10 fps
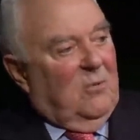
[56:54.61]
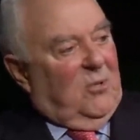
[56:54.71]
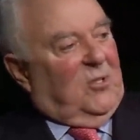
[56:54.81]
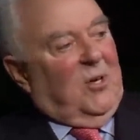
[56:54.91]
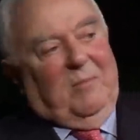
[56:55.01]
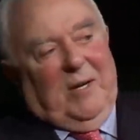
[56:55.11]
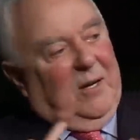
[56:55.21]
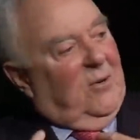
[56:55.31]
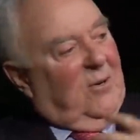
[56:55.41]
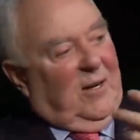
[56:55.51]
which
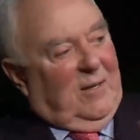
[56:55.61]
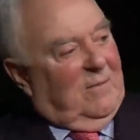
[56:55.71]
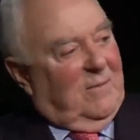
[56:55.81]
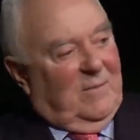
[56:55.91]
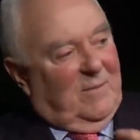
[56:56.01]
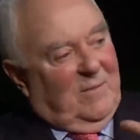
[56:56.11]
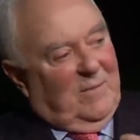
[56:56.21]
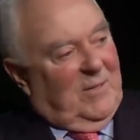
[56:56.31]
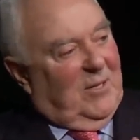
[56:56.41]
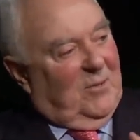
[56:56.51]
somehow got,
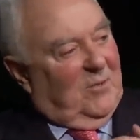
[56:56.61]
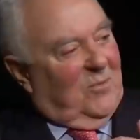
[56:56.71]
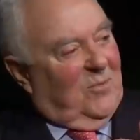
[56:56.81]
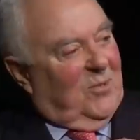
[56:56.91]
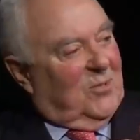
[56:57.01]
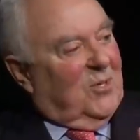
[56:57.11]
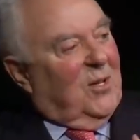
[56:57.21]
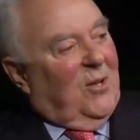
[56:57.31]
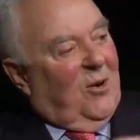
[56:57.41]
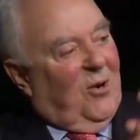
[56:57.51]
you know, was
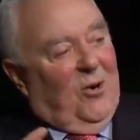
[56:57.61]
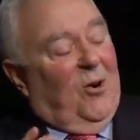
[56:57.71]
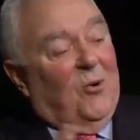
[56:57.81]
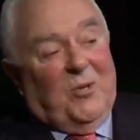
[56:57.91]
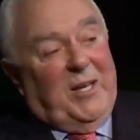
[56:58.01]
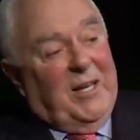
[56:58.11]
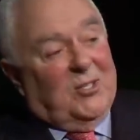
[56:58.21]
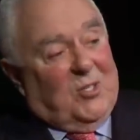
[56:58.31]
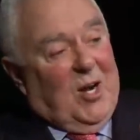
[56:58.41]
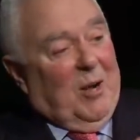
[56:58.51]
only
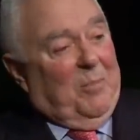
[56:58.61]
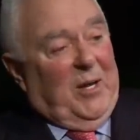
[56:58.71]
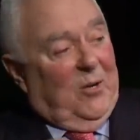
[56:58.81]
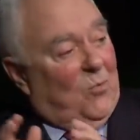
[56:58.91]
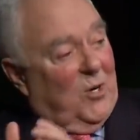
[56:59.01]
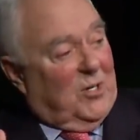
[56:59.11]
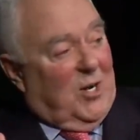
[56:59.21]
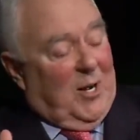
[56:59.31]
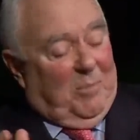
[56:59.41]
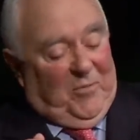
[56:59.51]
his copy and one
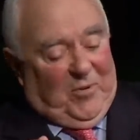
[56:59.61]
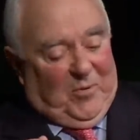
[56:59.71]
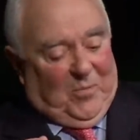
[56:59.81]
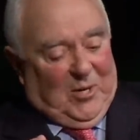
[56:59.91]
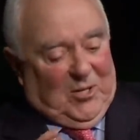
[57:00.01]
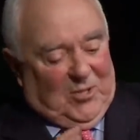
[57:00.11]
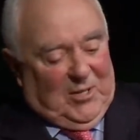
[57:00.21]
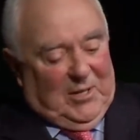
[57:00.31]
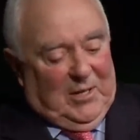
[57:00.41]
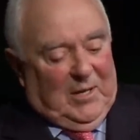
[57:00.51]
copy for the
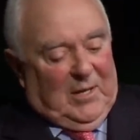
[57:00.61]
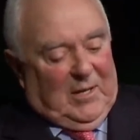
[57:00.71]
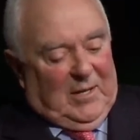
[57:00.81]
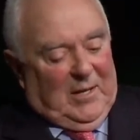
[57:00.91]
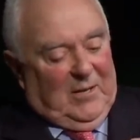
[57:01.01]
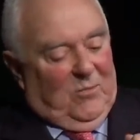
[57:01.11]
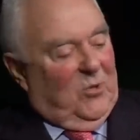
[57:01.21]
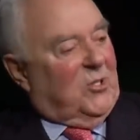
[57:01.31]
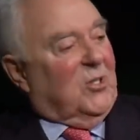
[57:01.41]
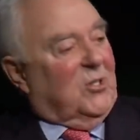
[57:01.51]
president, and which